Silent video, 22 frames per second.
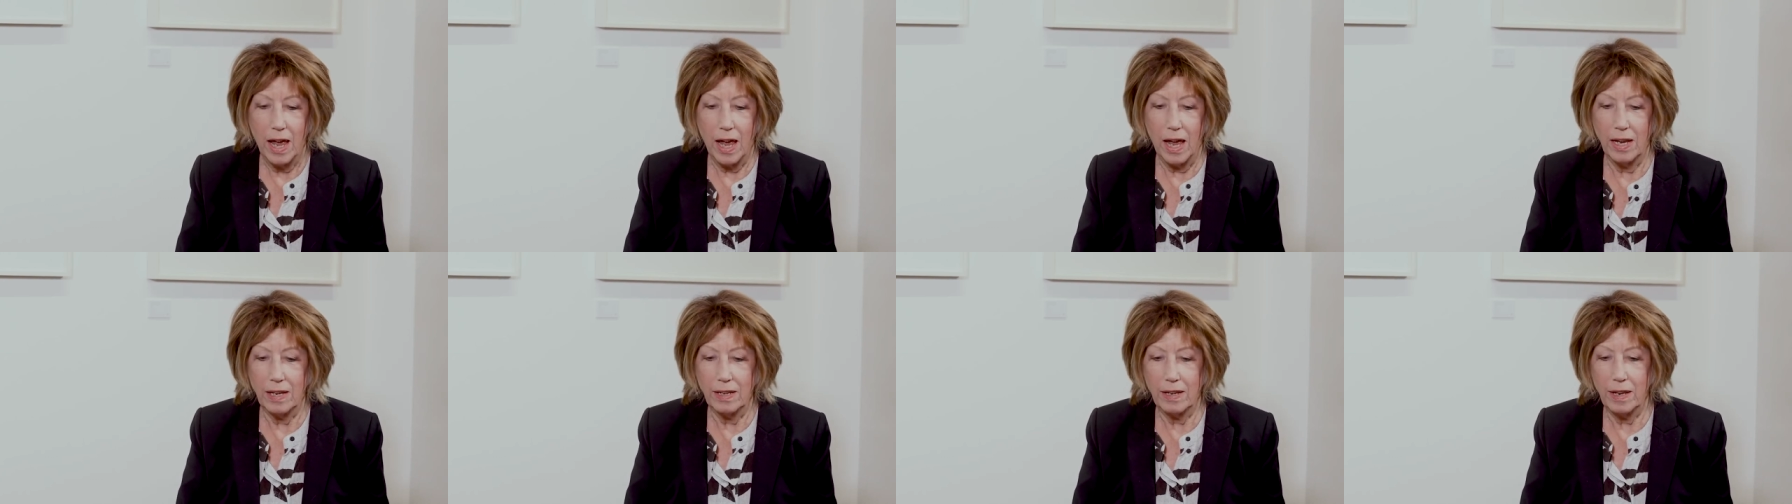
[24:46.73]

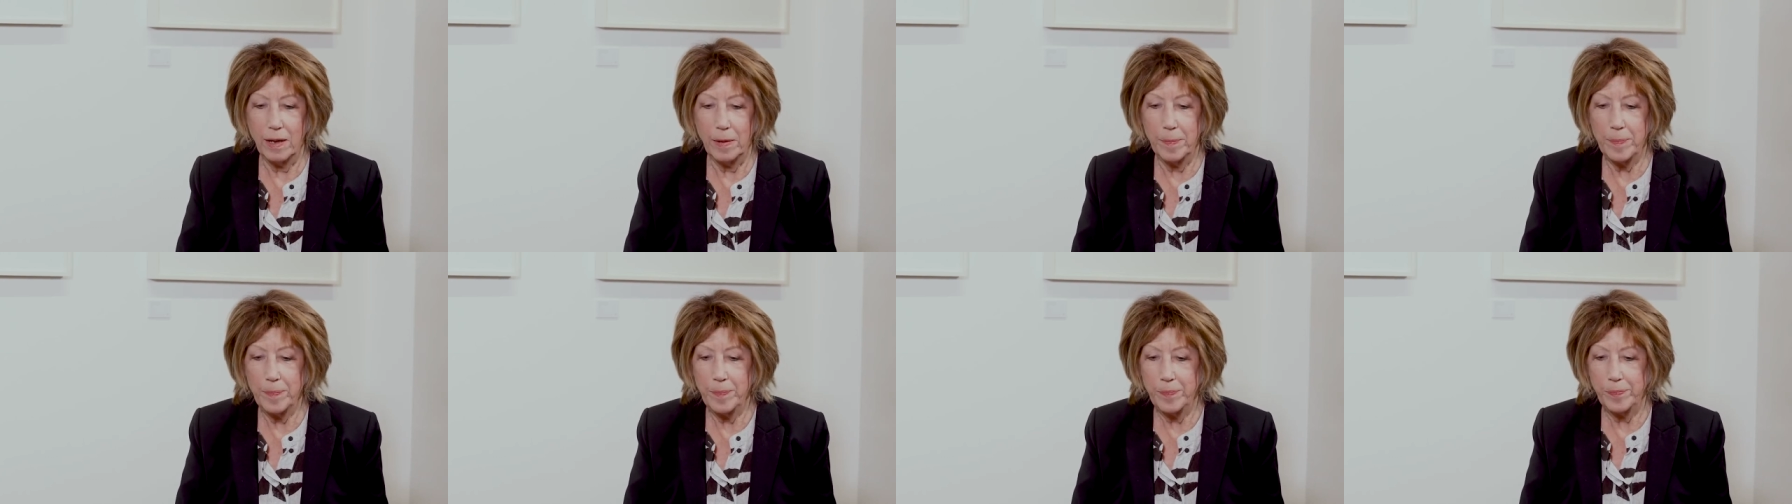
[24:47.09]
Mm.
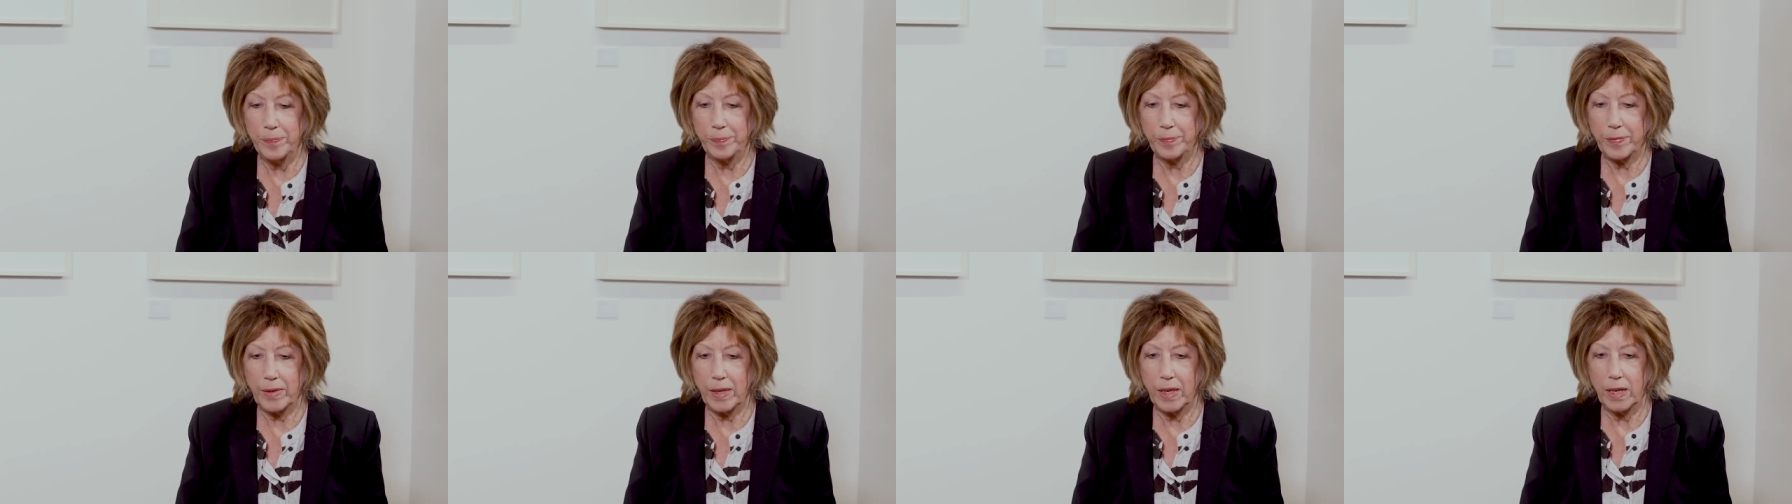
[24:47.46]
And
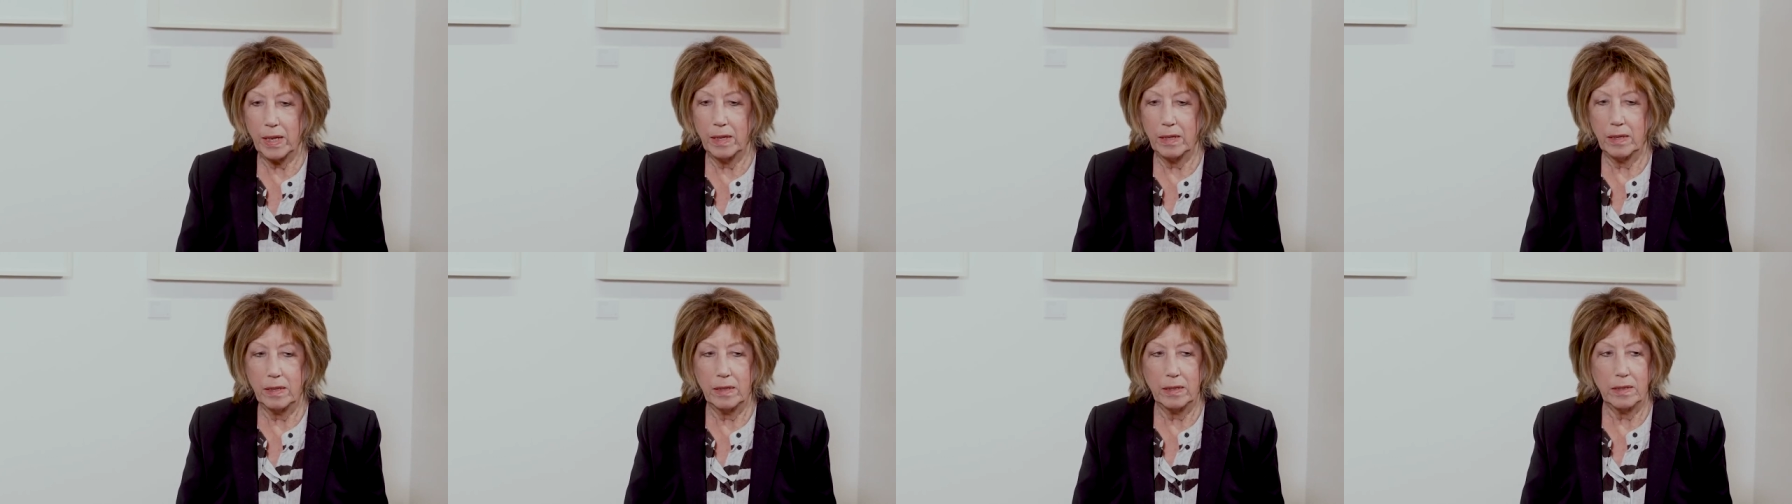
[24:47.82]

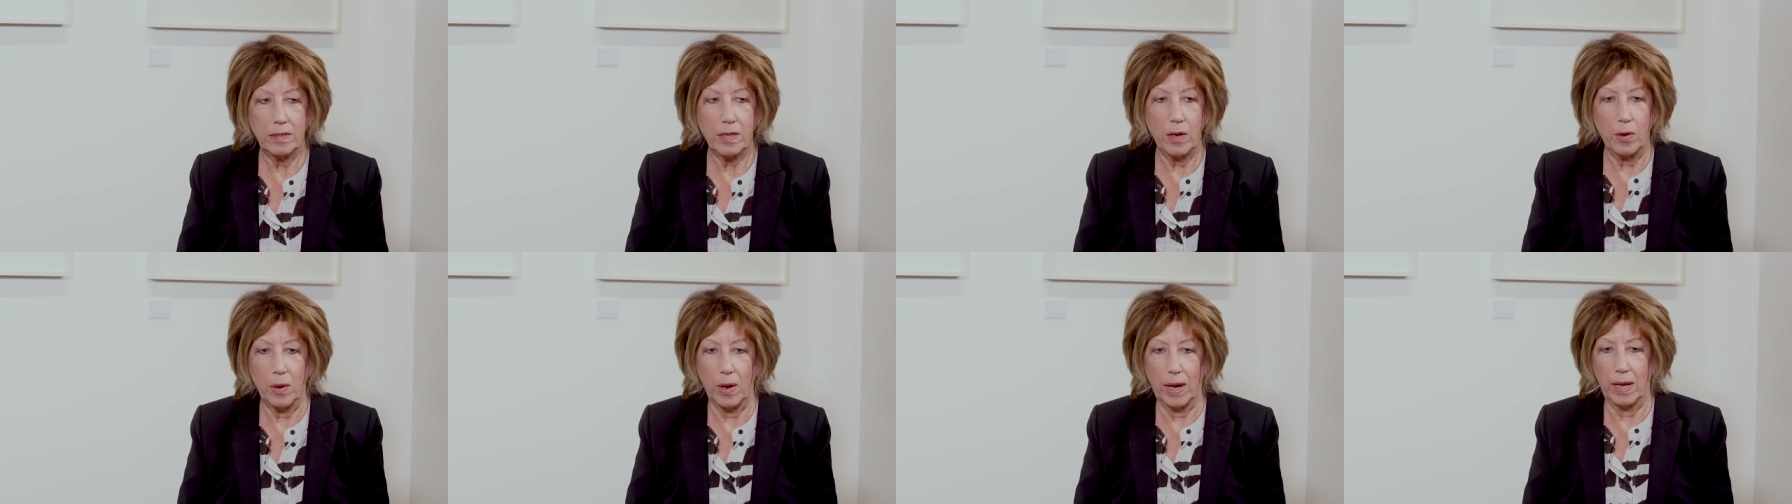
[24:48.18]

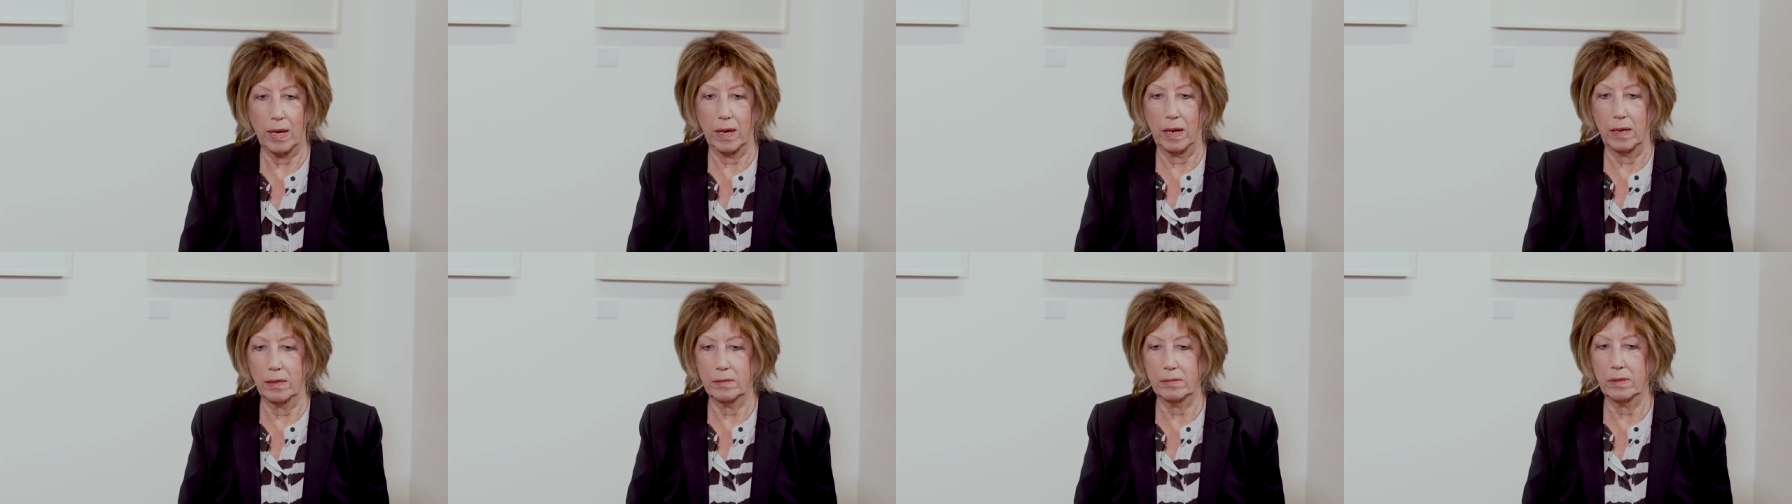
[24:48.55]
so
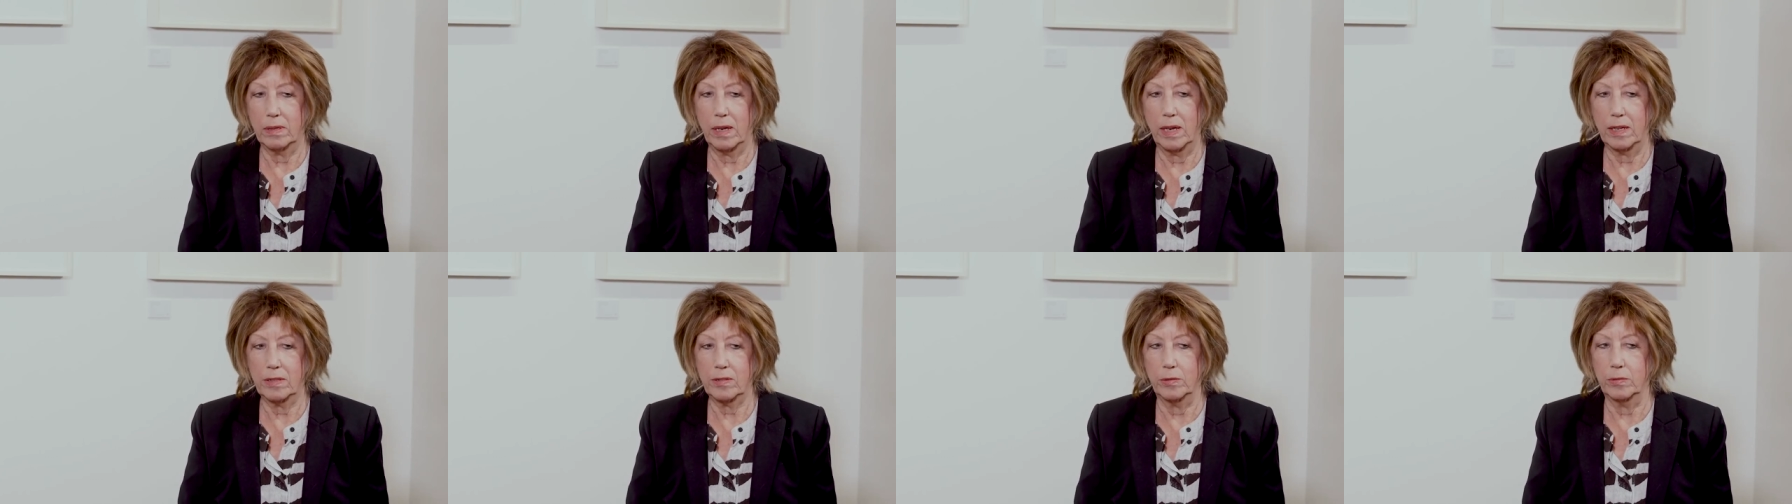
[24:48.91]

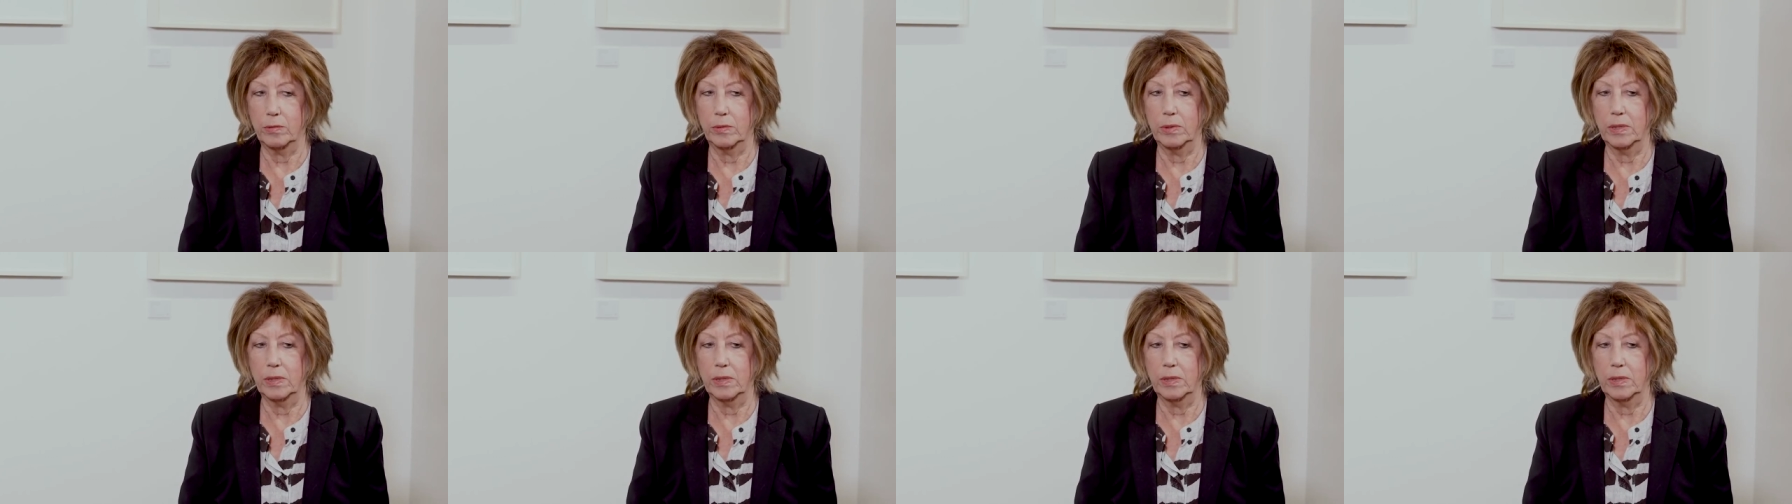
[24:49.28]
I thought,